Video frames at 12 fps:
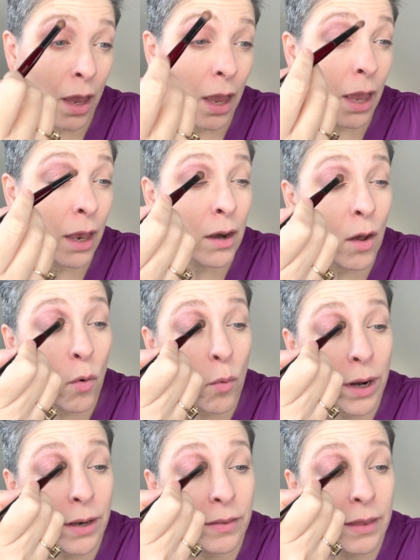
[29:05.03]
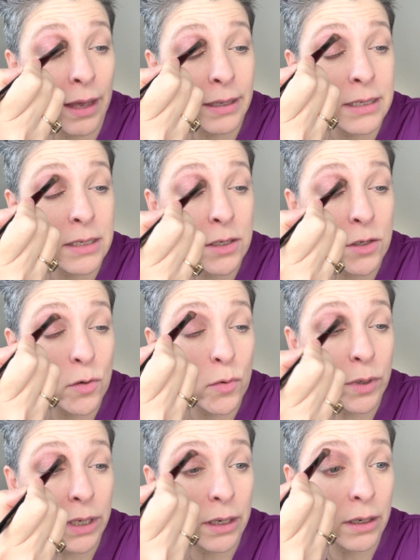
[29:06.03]
And what that's
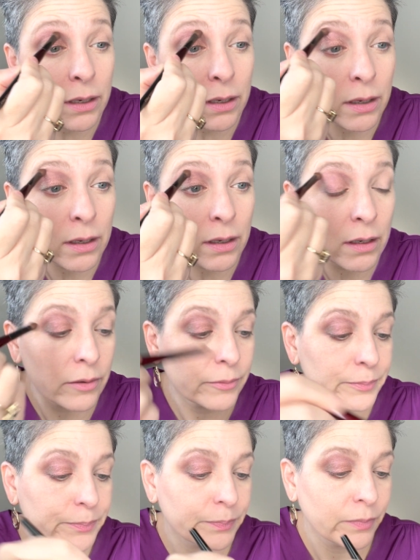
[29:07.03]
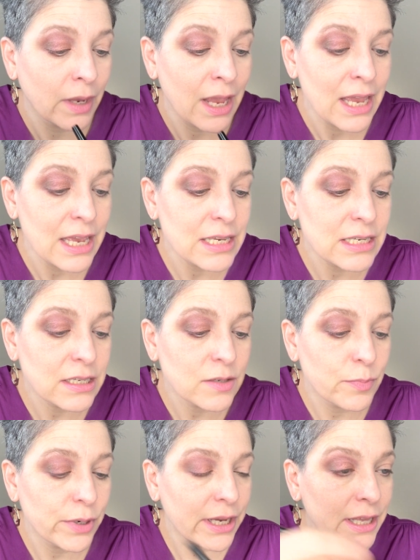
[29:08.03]
doing is
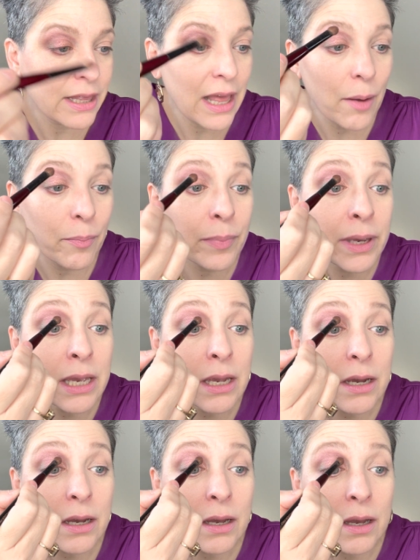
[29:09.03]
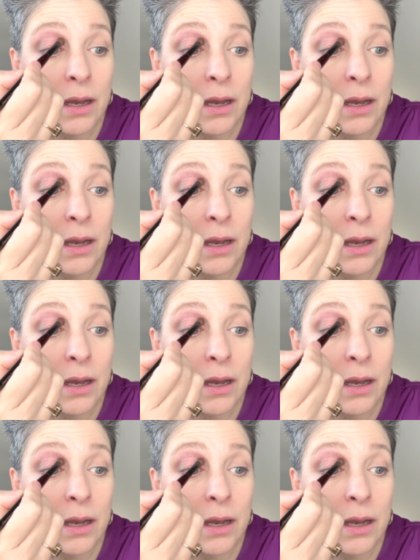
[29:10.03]
just bringing that pink,